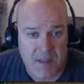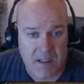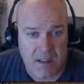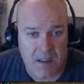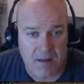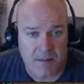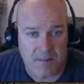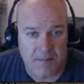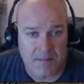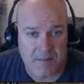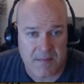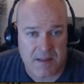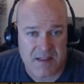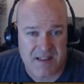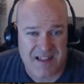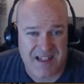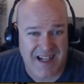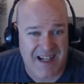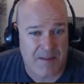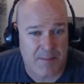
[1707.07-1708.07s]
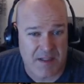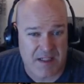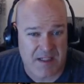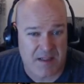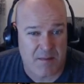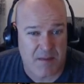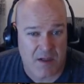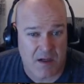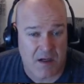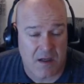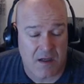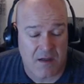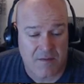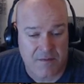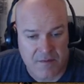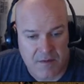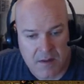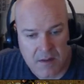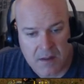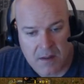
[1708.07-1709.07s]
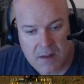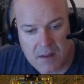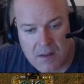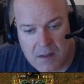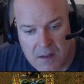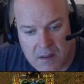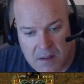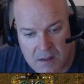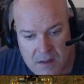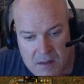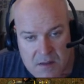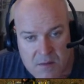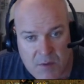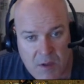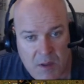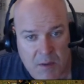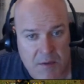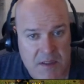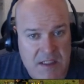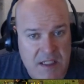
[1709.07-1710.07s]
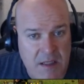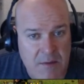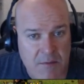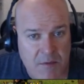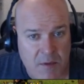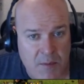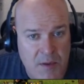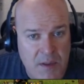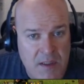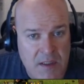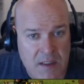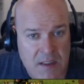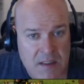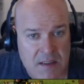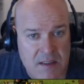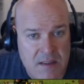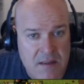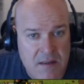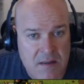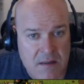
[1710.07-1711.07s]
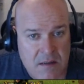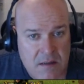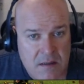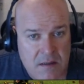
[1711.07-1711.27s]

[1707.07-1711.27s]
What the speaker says: It's kind of pissing me off. So where were we saying we were putting this?